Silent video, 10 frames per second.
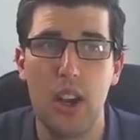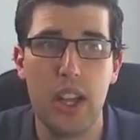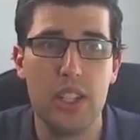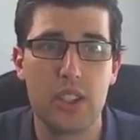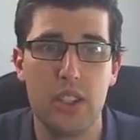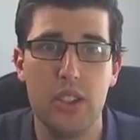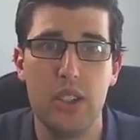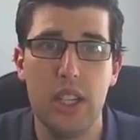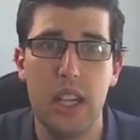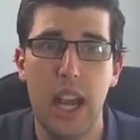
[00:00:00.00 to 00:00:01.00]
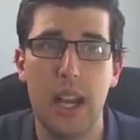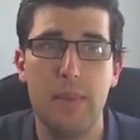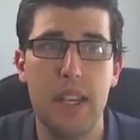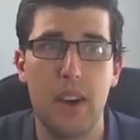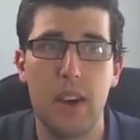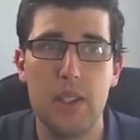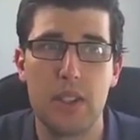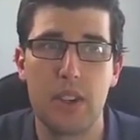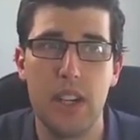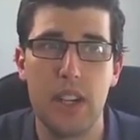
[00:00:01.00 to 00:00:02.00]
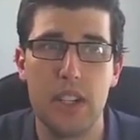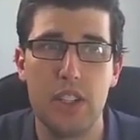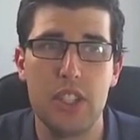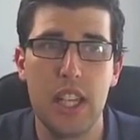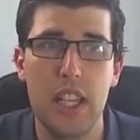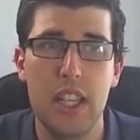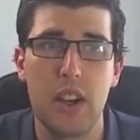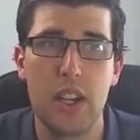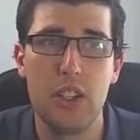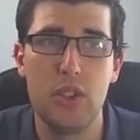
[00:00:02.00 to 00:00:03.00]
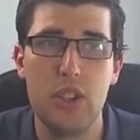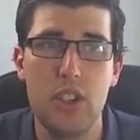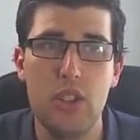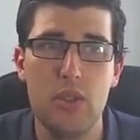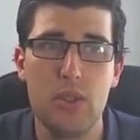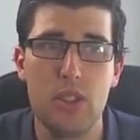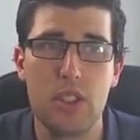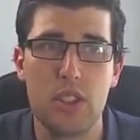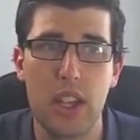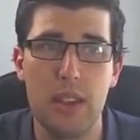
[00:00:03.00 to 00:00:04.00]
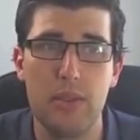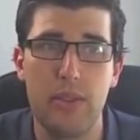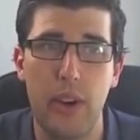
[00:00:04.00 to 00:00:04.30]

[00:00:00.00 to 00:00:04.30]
All right, so now, sorry, I should say, I used to use the Save